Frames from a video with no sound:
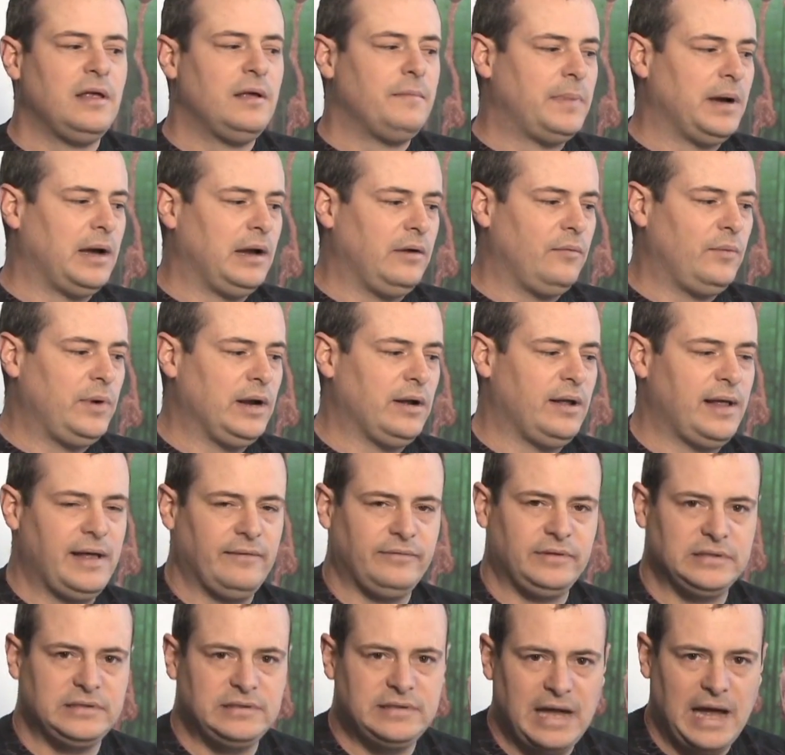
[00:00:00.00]
But we don't have
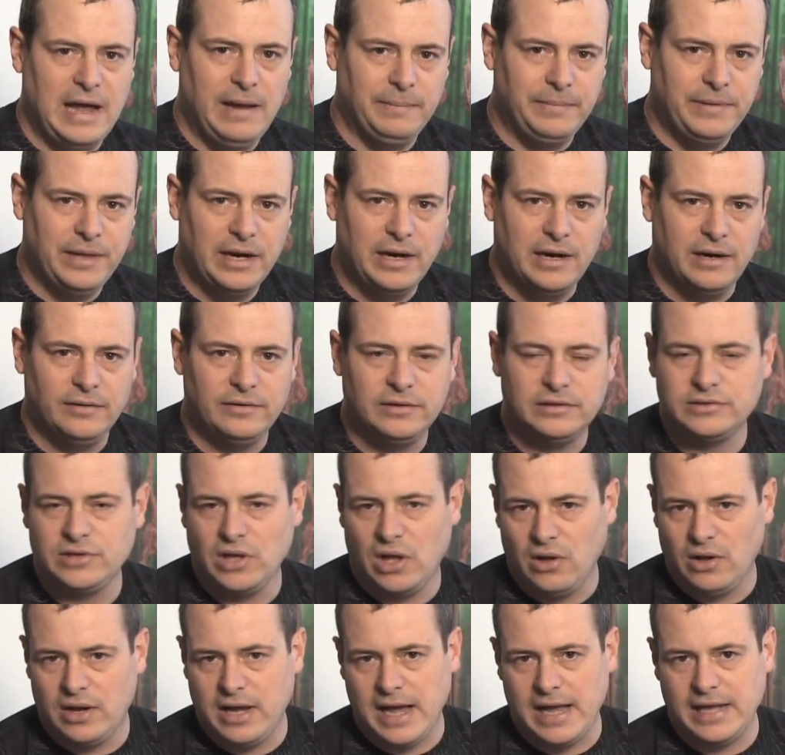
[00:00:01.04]
to stop there. There's
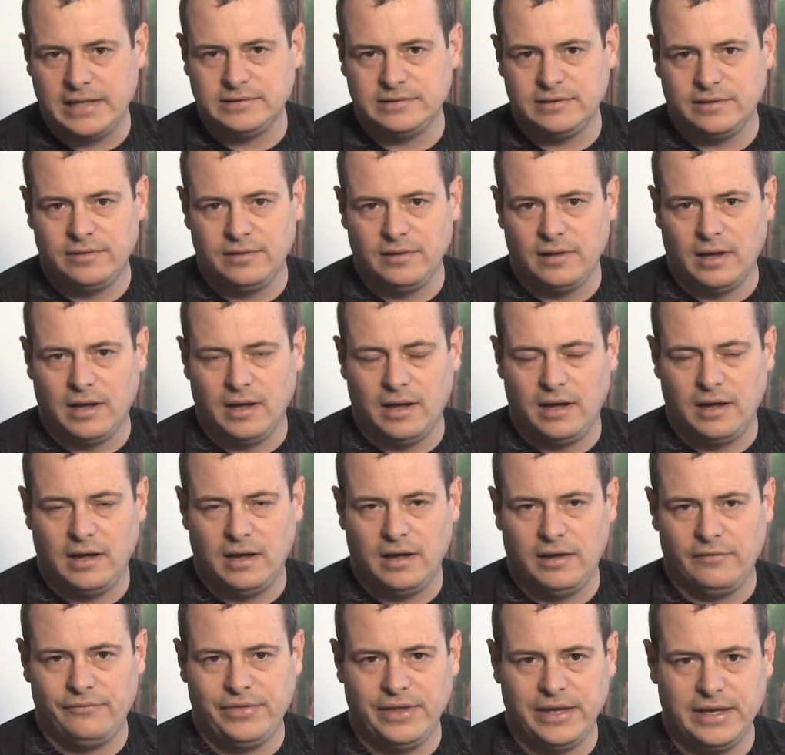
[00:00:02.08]
all kinds of, uh,
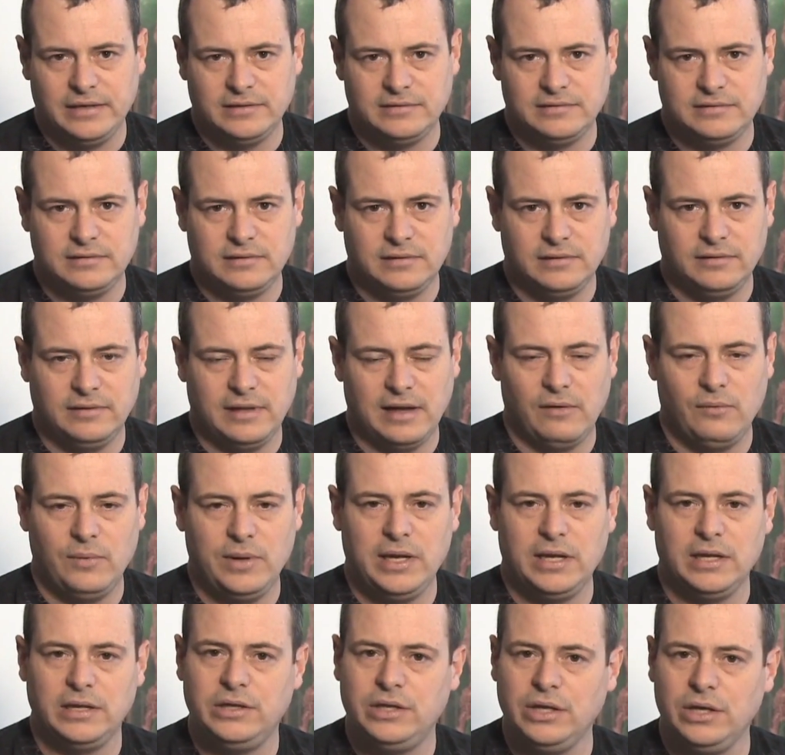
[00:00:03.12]
of things that we
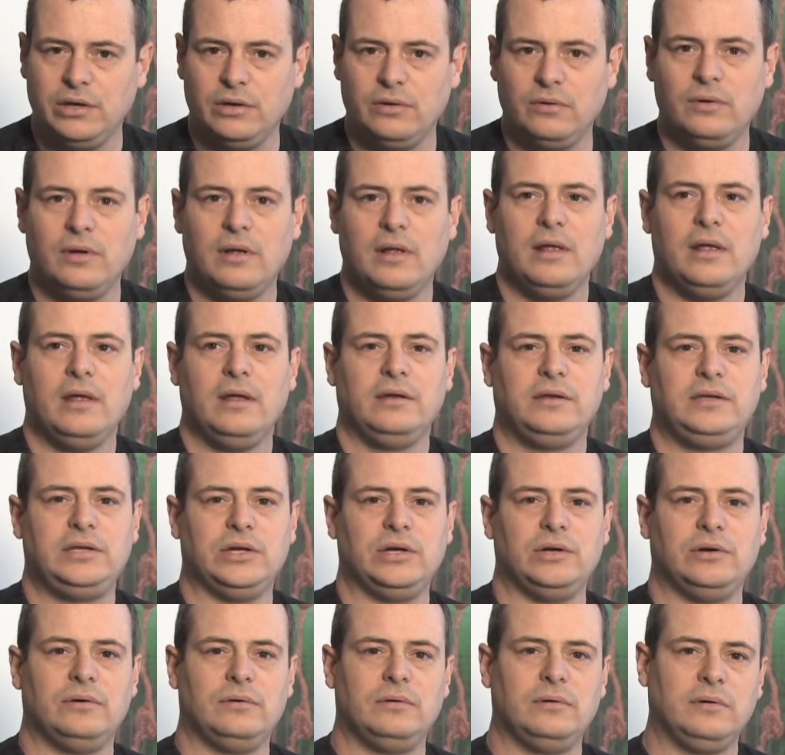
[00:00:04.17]
could do
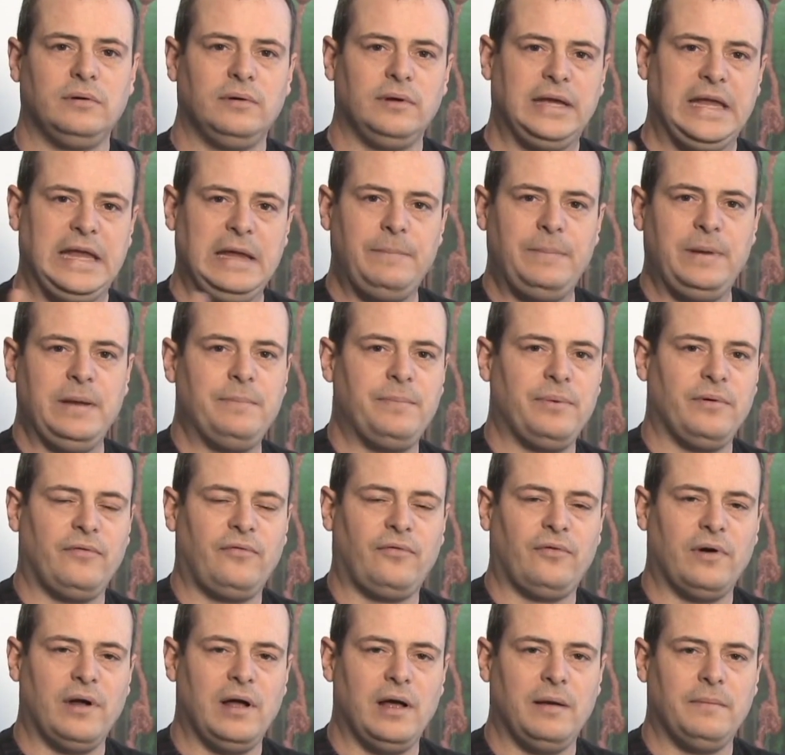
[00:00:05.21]
to keep people
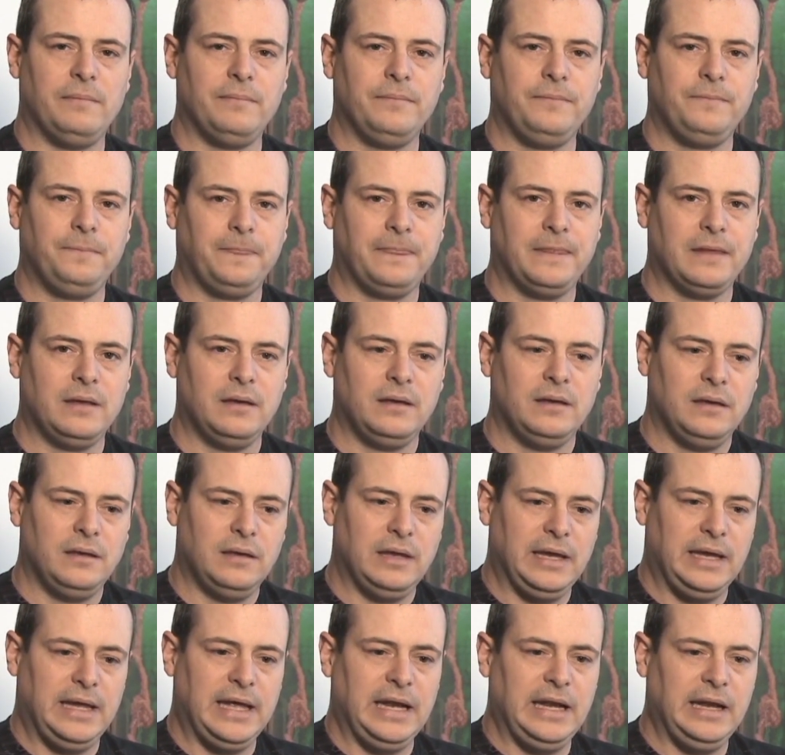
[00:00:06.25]
from
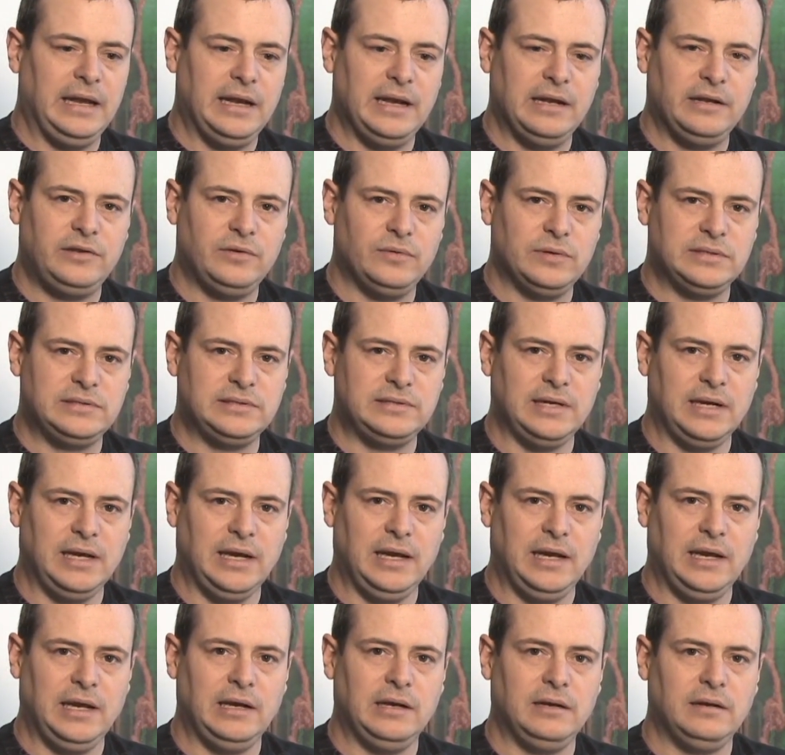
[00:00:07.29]
getting into a
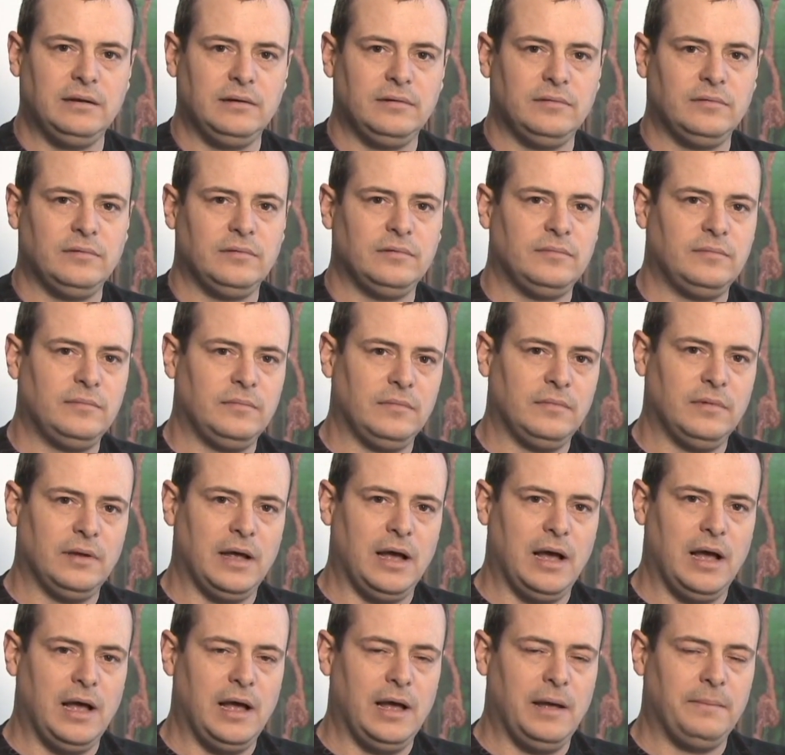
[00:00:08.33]
scene,
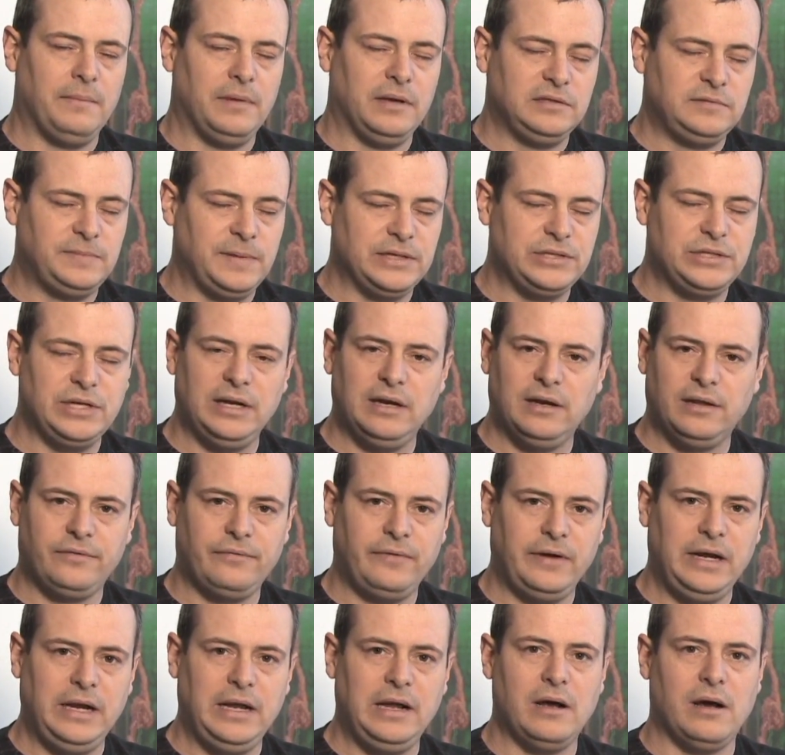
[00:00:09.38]
um, especially in a
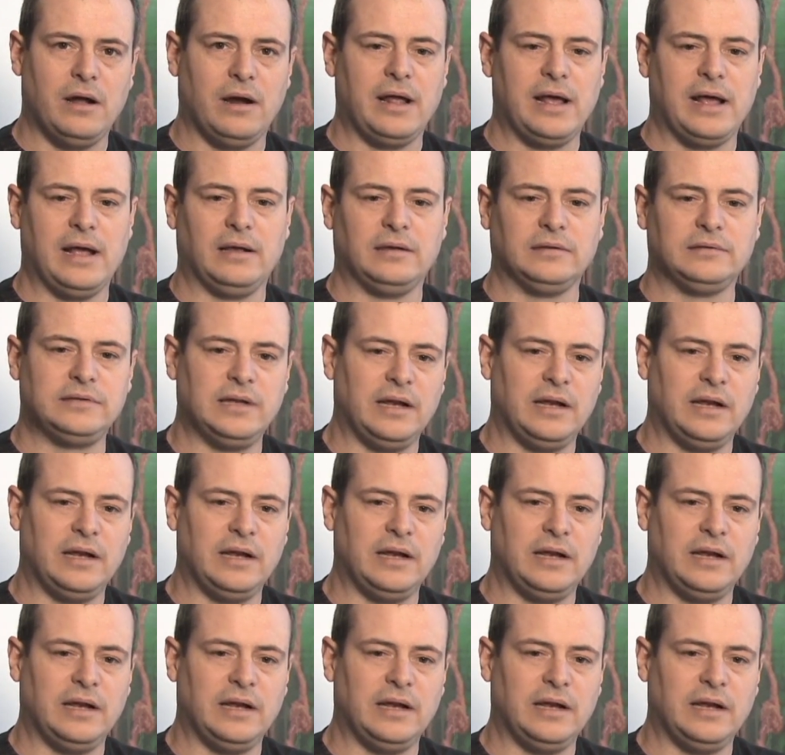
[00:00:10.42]
3D haunted house.